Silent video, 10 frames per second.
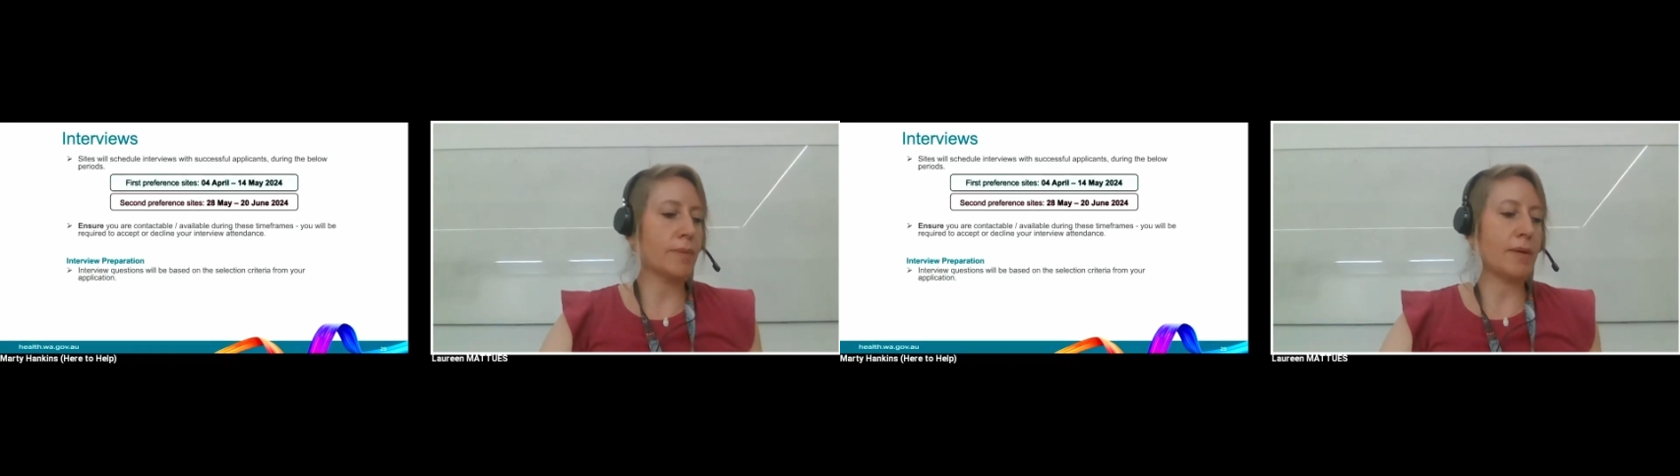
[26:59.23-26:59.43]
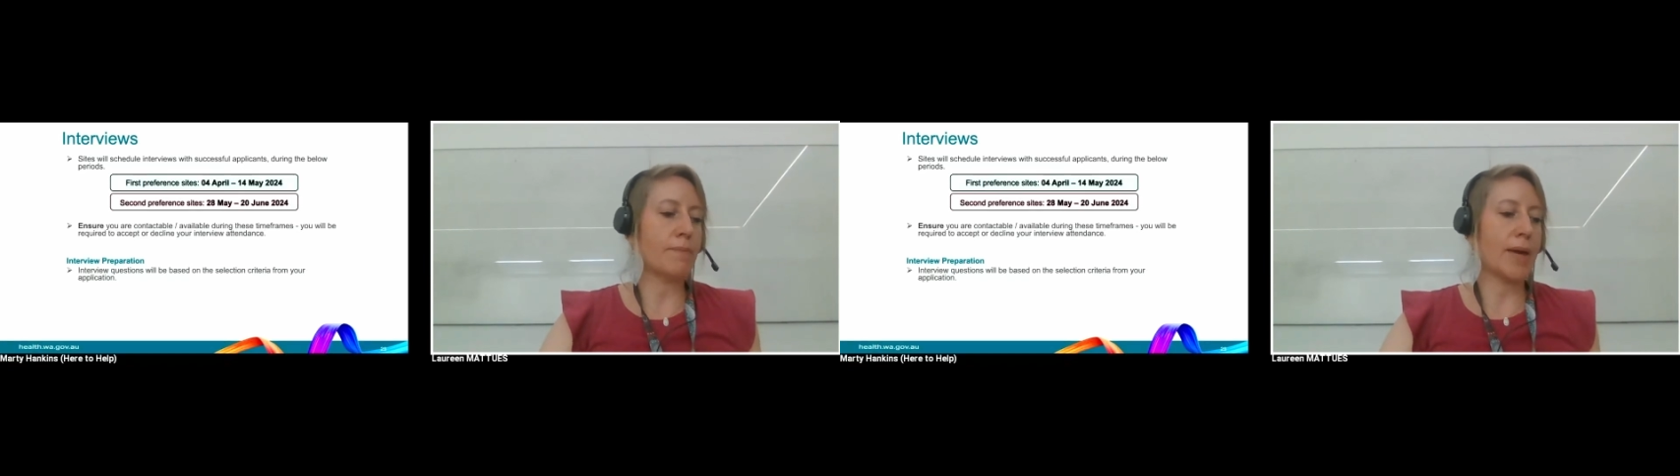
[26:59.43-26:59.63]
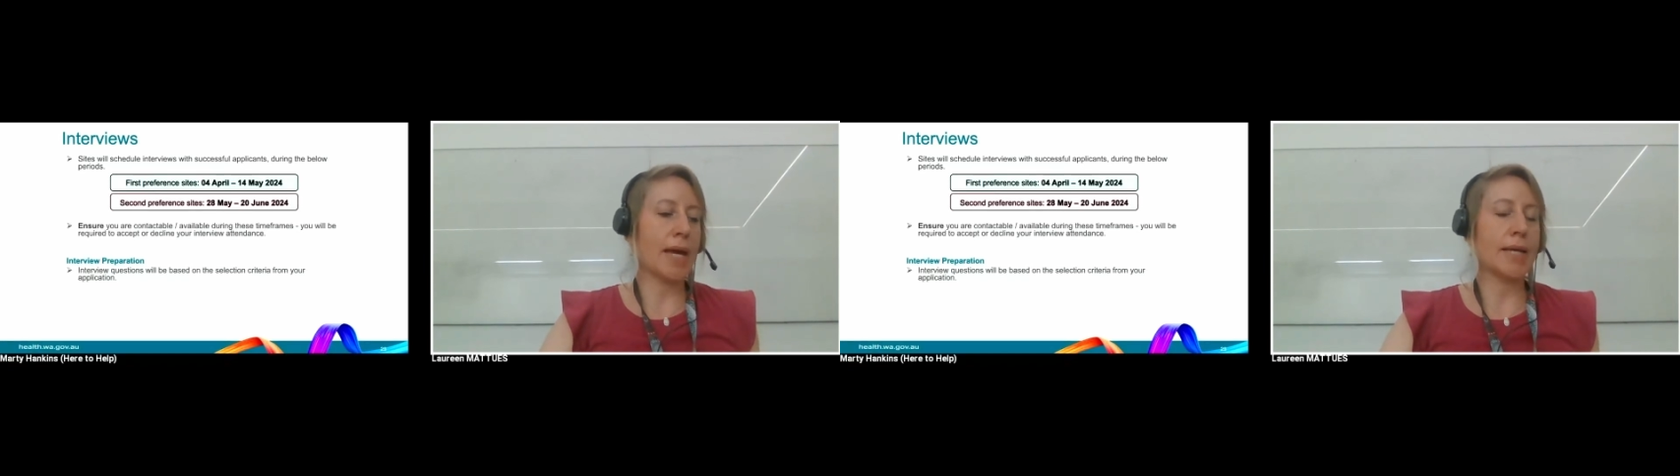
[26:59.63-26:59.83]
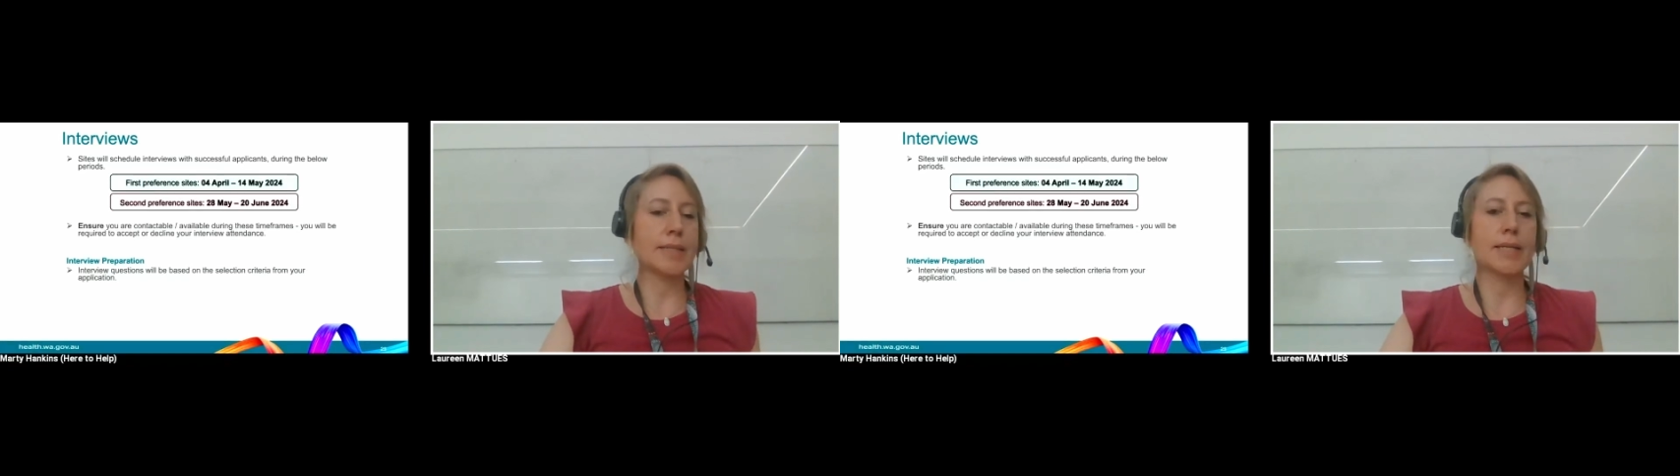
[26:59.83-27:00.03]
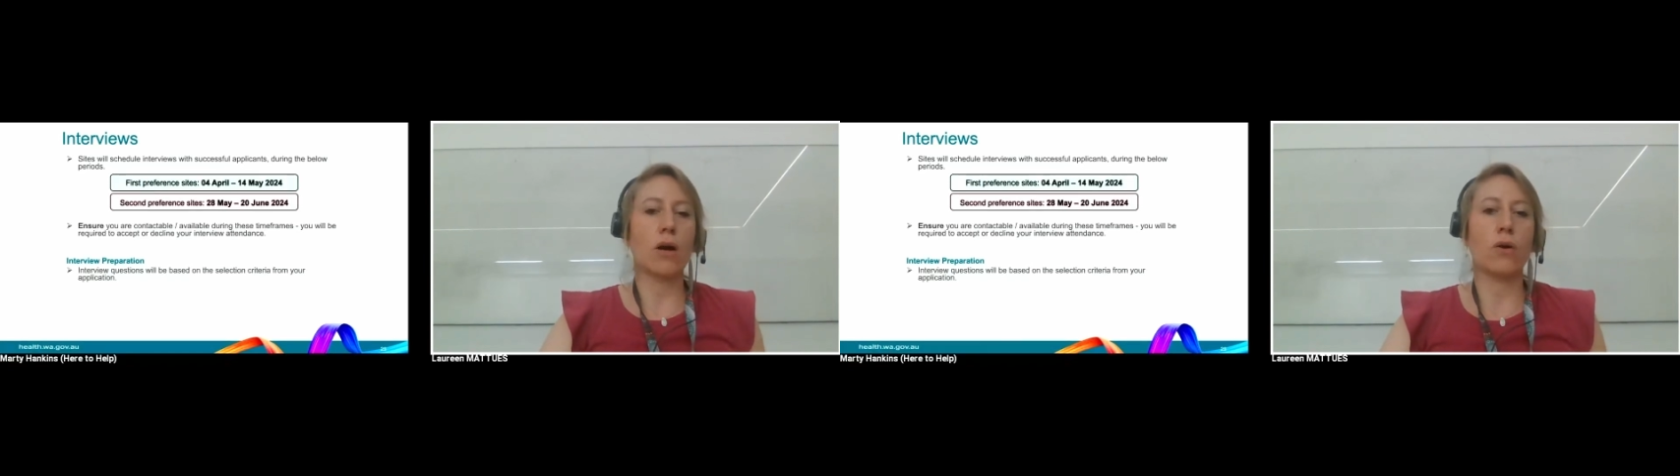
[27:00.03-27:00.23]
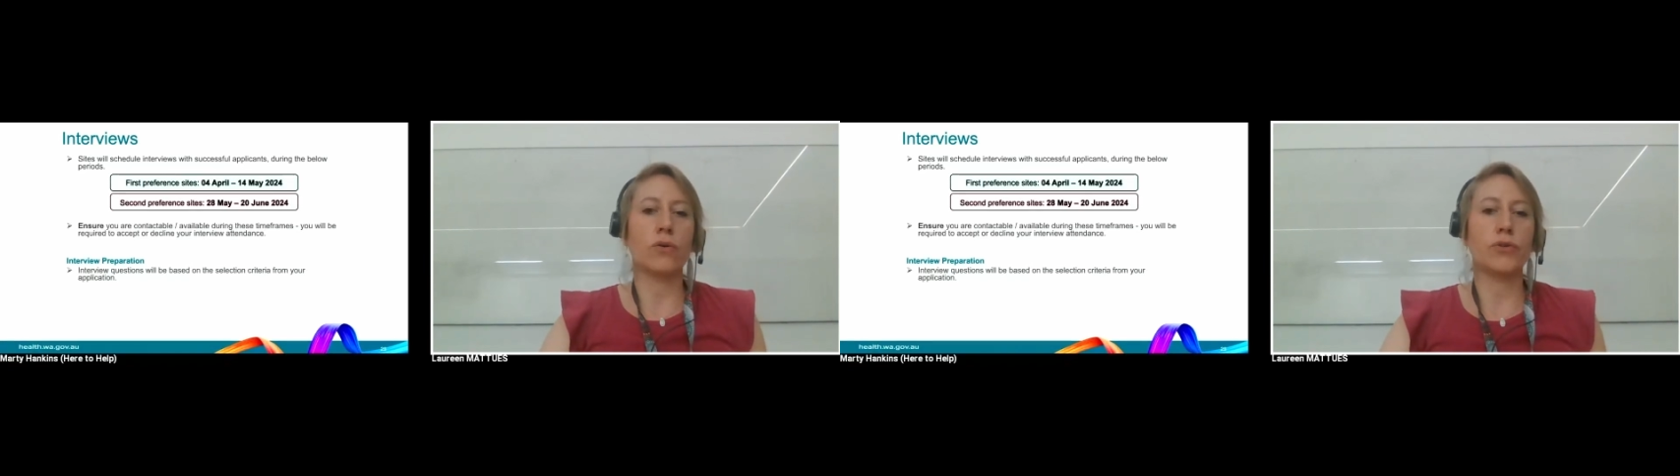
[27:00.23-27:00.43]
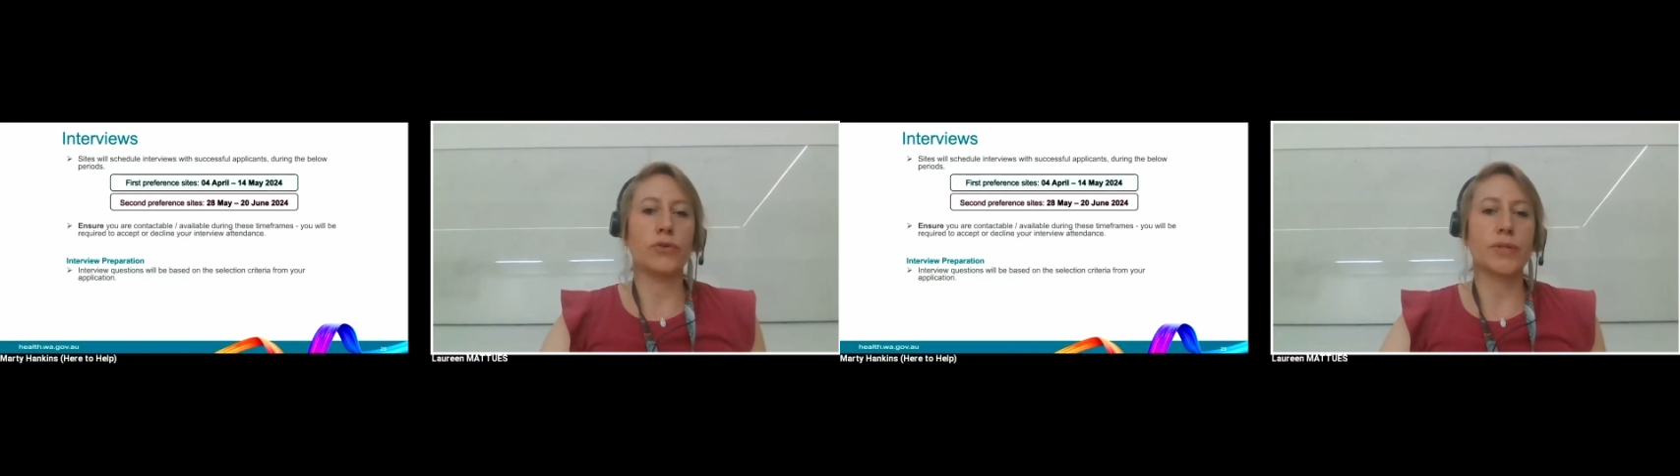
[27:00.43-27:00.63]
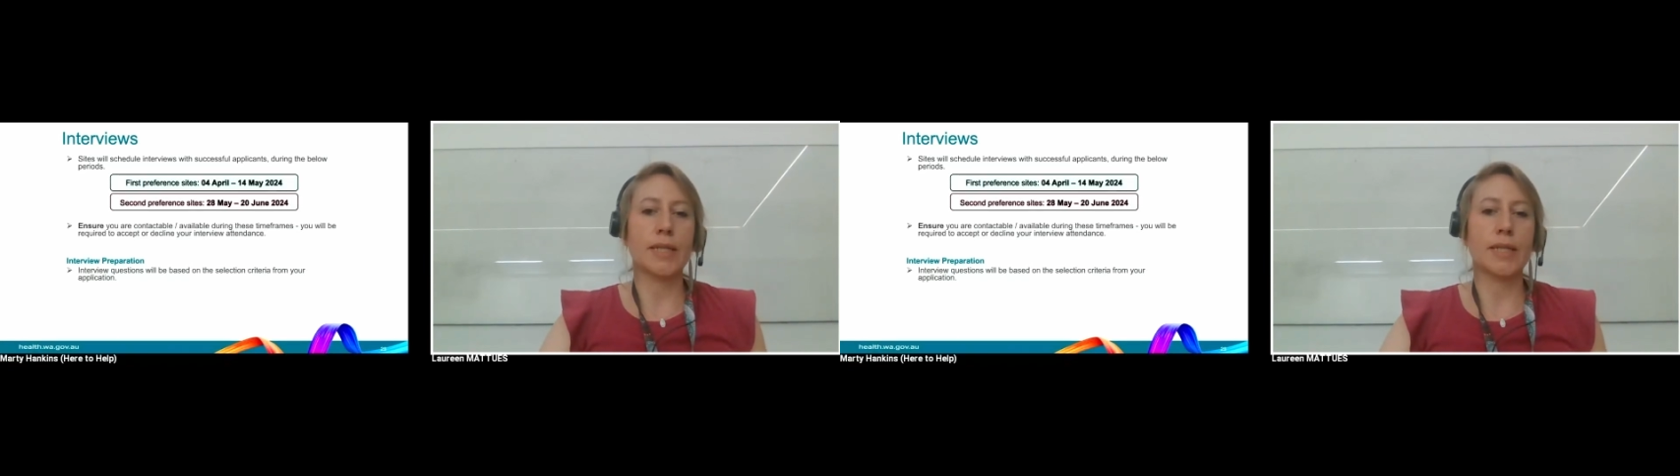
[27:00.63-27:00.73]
be based on your